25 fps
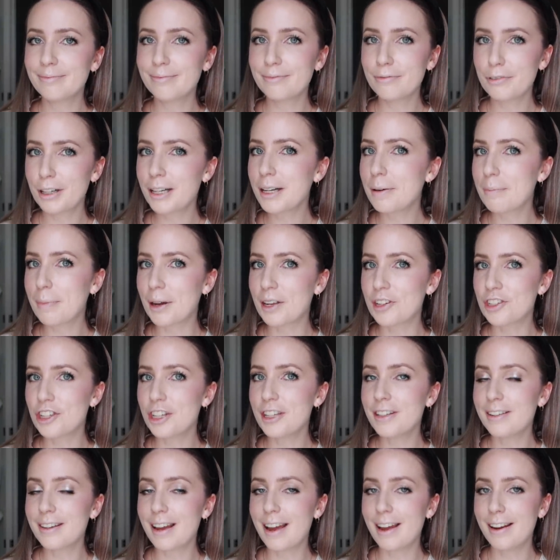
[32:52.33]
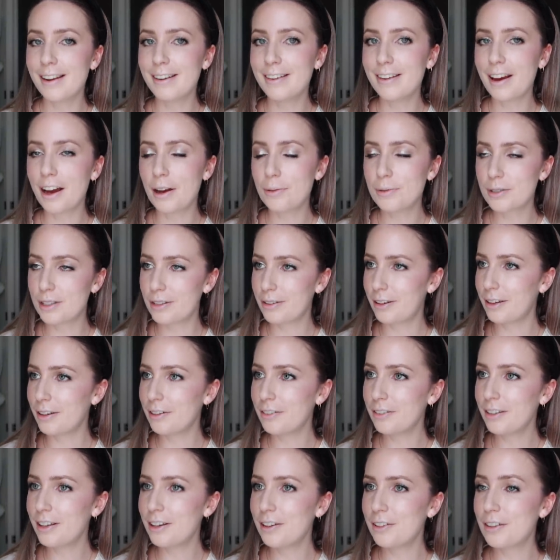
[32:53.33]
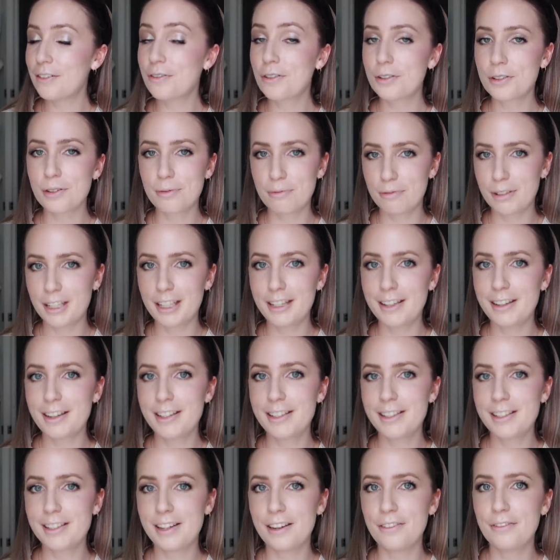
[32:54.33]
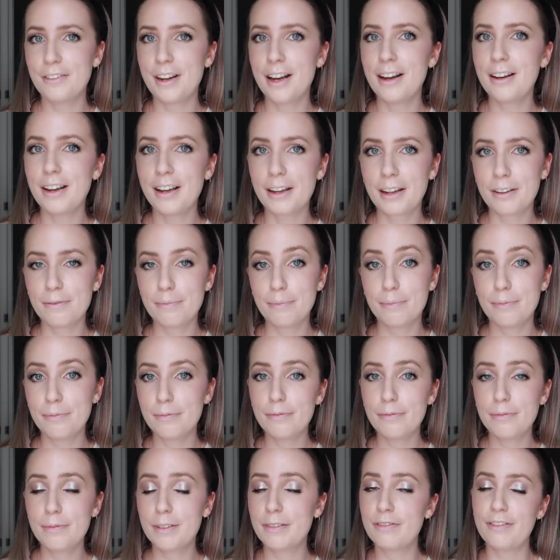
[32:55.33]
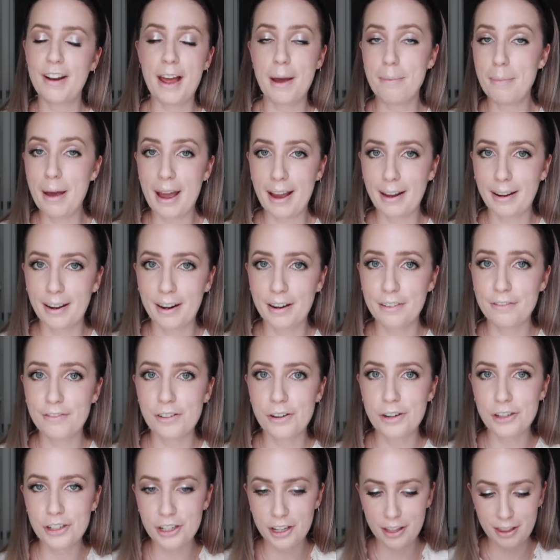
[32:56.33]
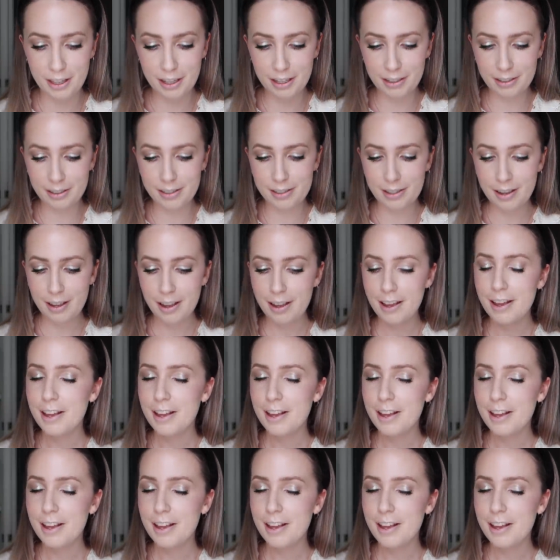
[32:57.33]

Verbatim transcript: really budget, and I was looking on there and they've got some really nice stuff now, like flat pack kind of furniture things.